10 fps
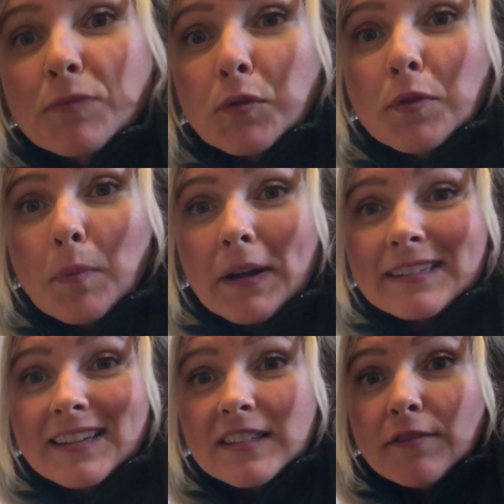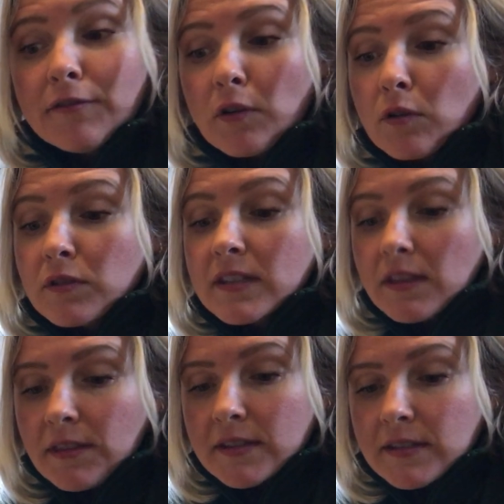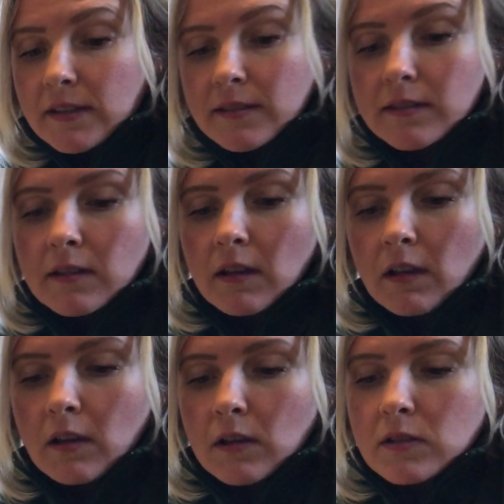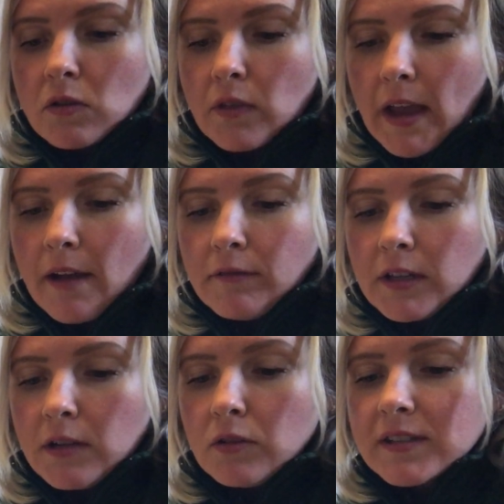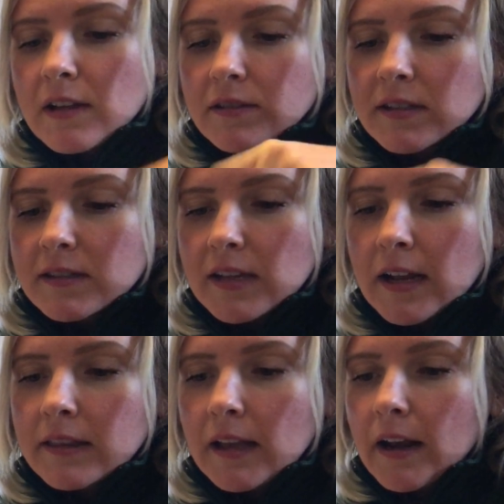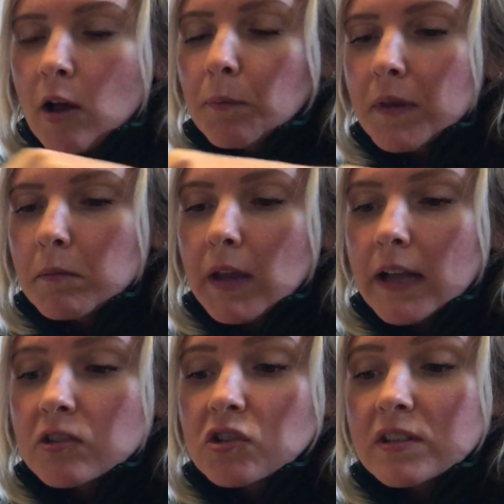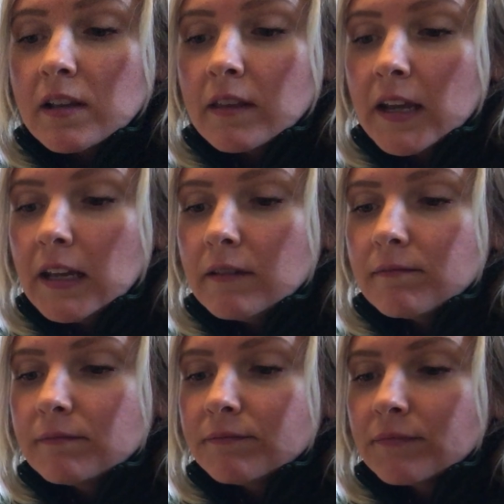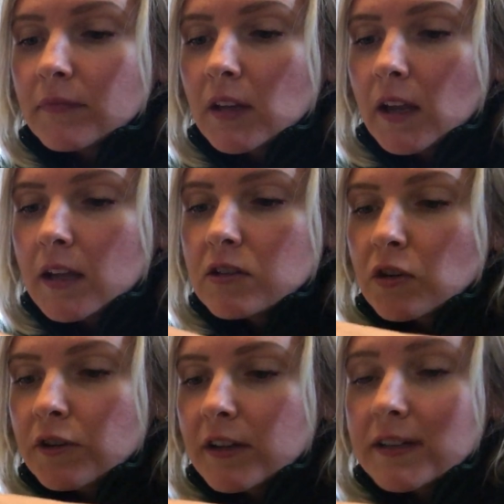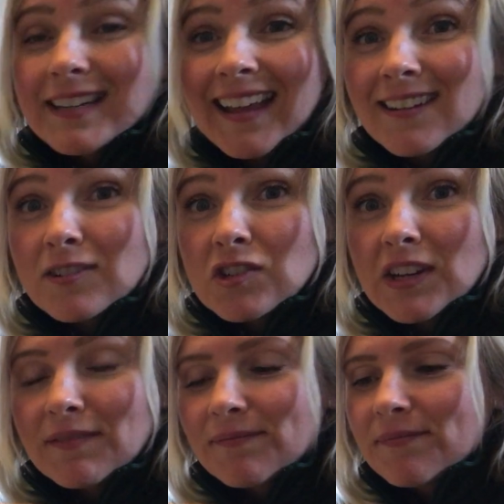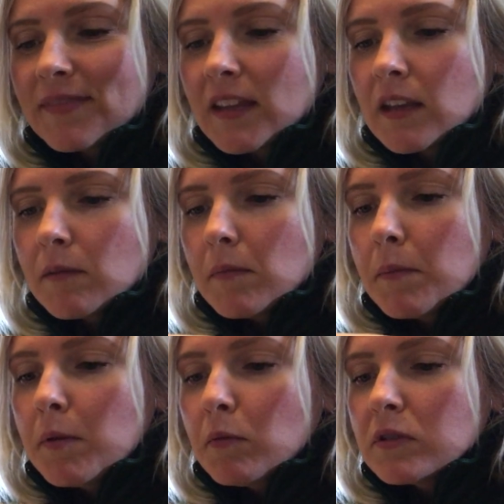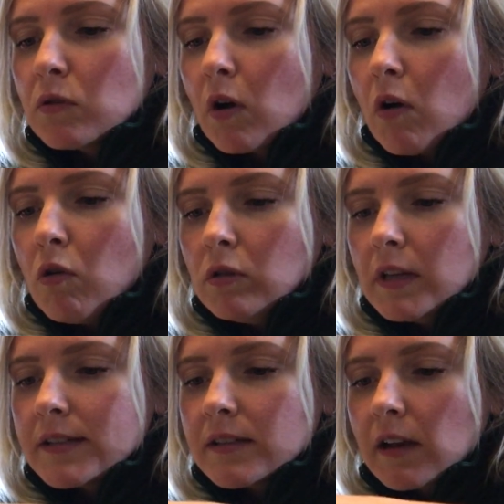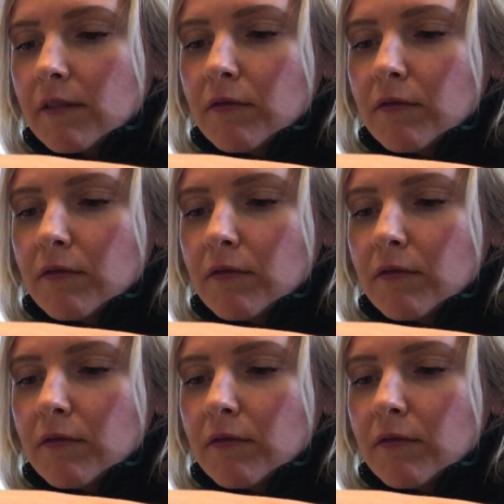through the process of photosynthesis. So they have little cells inside that help them catch sunlight and turn it into energy. Maybe we'll do a whole lesson on